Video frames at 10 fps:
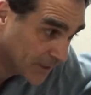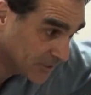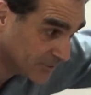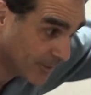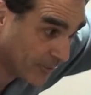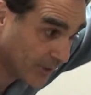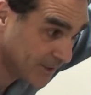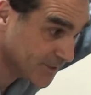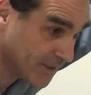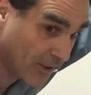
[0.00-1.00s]
And just by
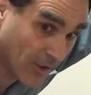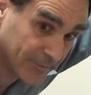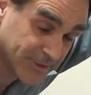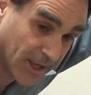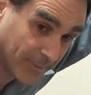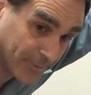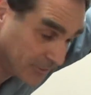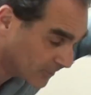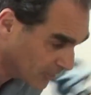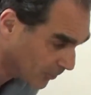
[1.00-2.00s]
raising the arms up,
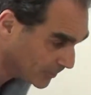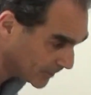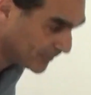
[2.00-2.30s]
you can open